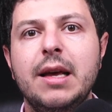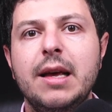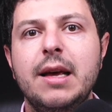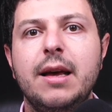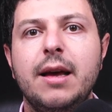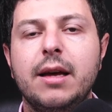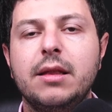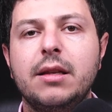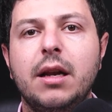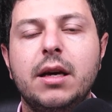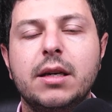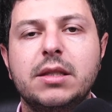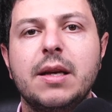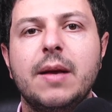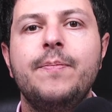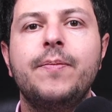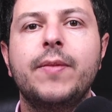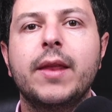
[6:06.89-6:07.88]
and the lungs
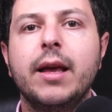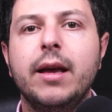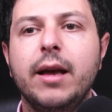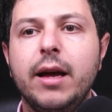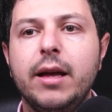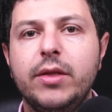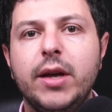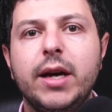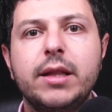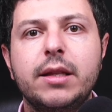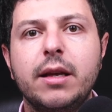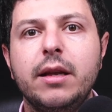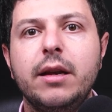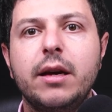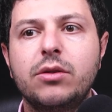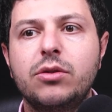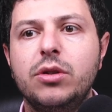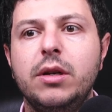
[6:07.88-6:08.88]
and that can
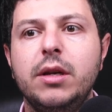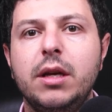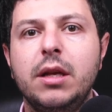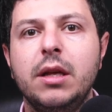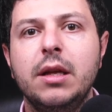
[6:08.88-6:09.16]
actually